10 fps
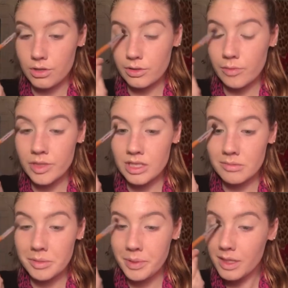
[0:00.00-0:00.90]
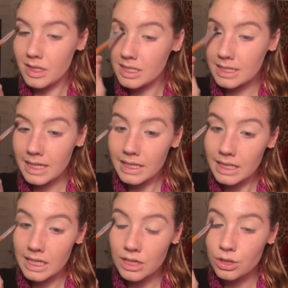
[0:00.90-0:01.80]
So I'm just going to be putting this
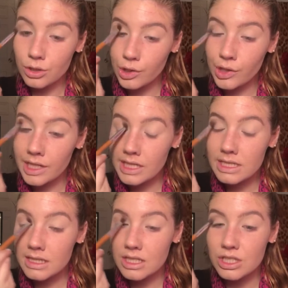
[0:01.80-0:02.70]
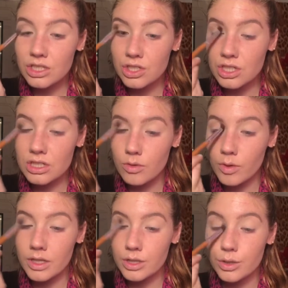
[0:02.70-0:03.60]
lightly in the crease, and this is just
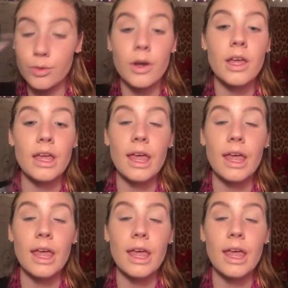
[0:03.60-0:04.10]
going to